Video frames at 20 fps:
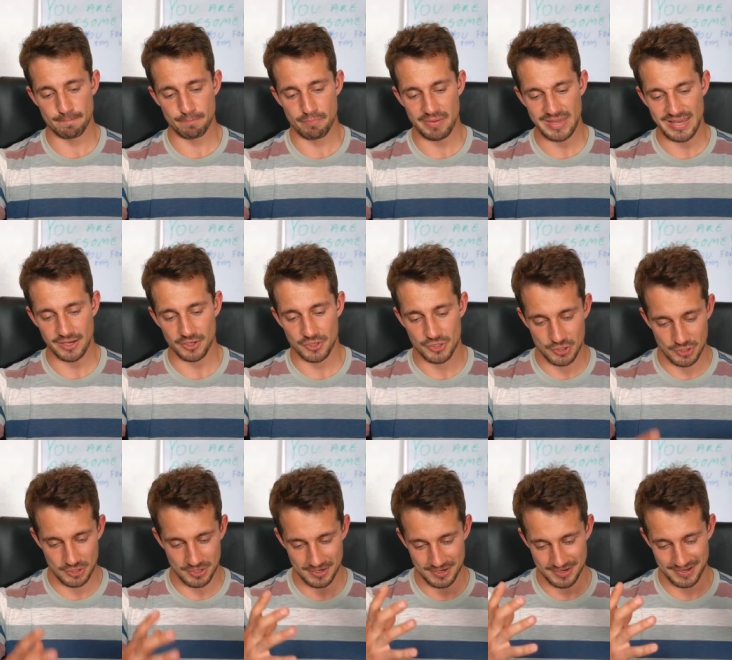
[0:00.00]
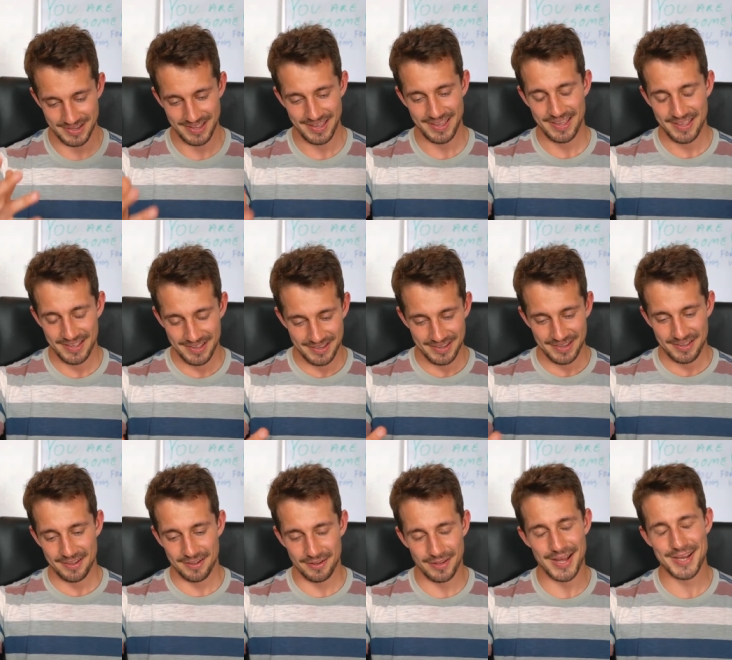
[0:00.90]
being a, tra
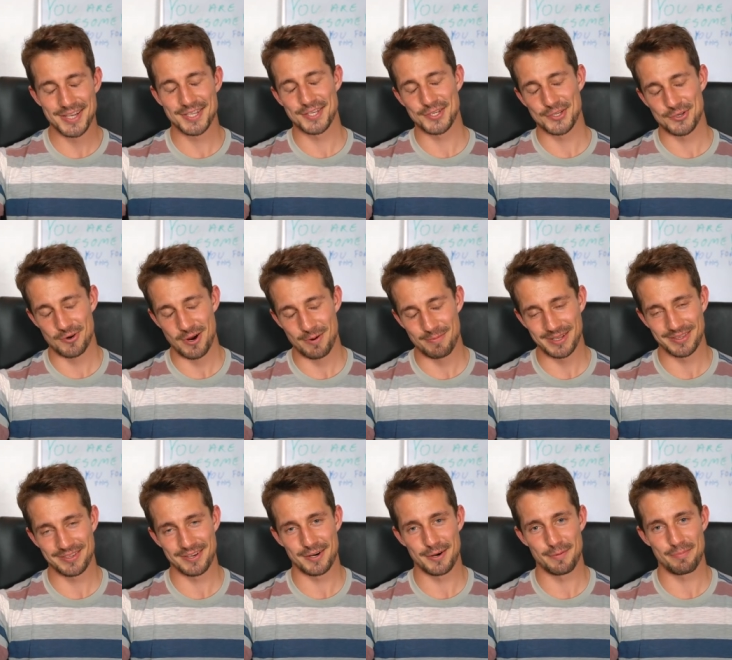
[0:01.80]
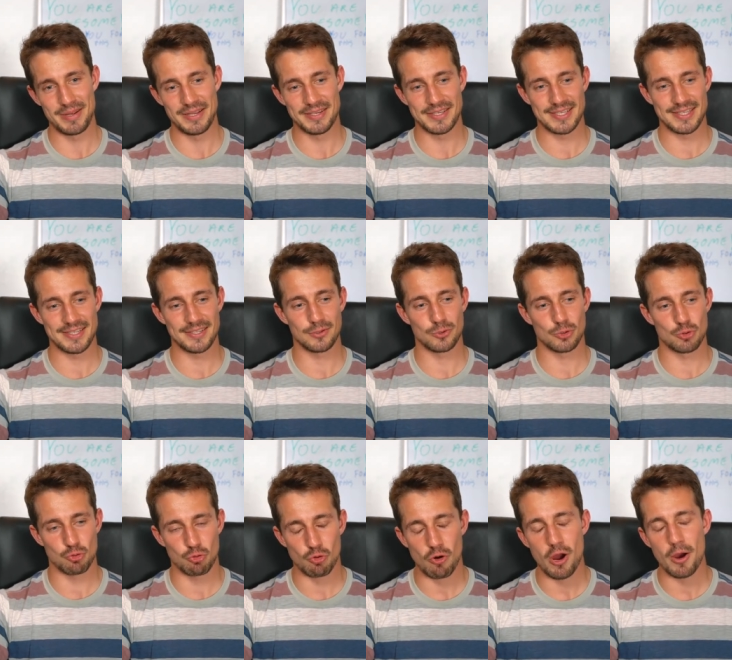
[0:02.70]
a licensed trauma therapist,
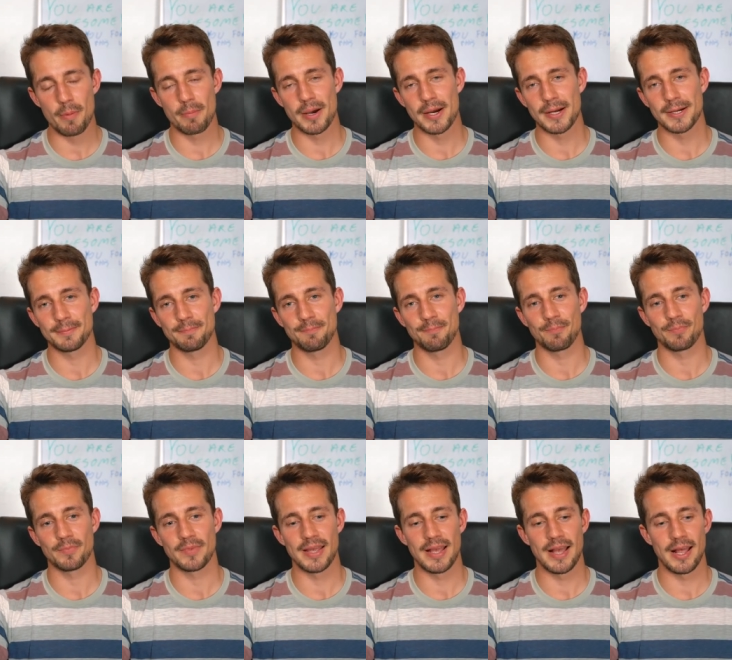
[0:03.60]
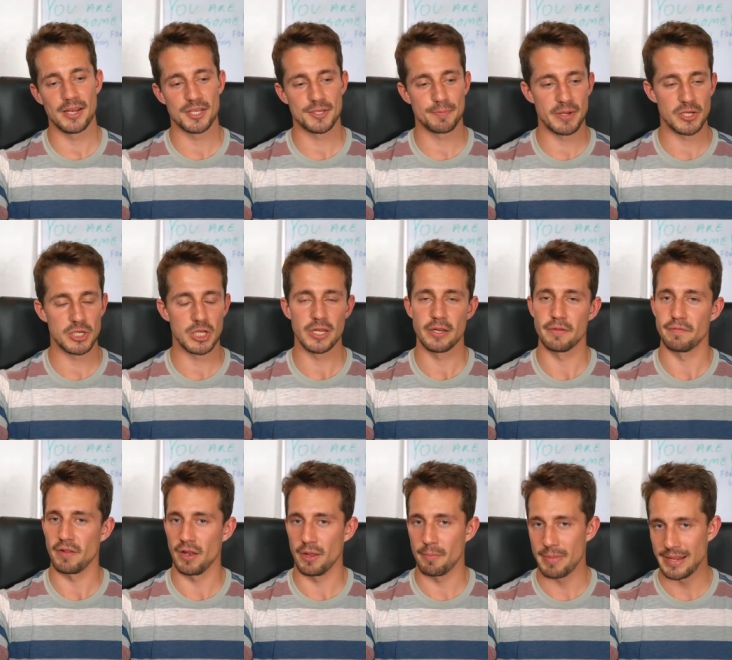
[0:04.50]
trauma, and especially
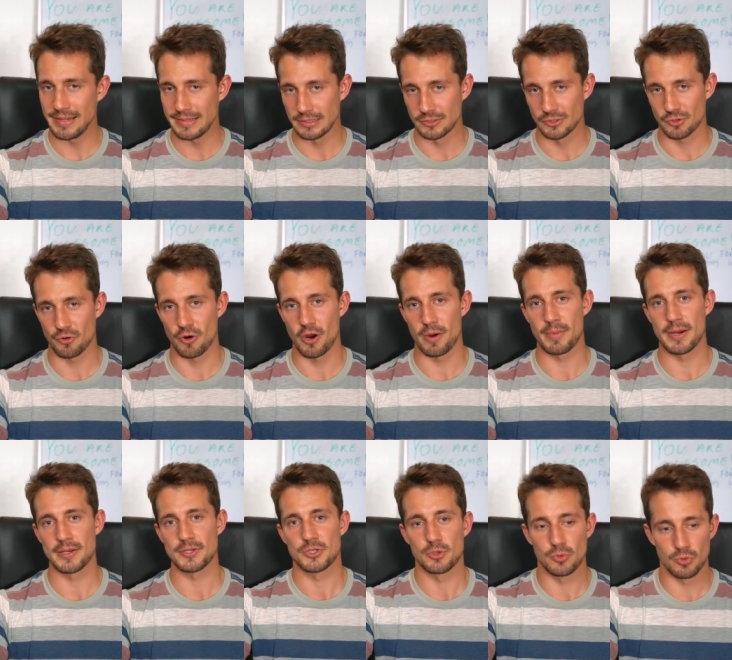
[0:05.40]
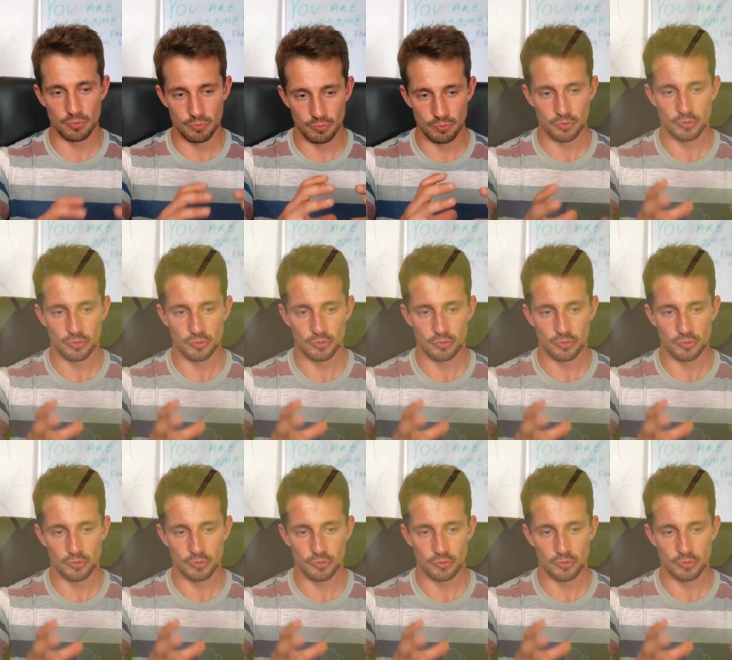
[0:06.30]
developmental trauma, so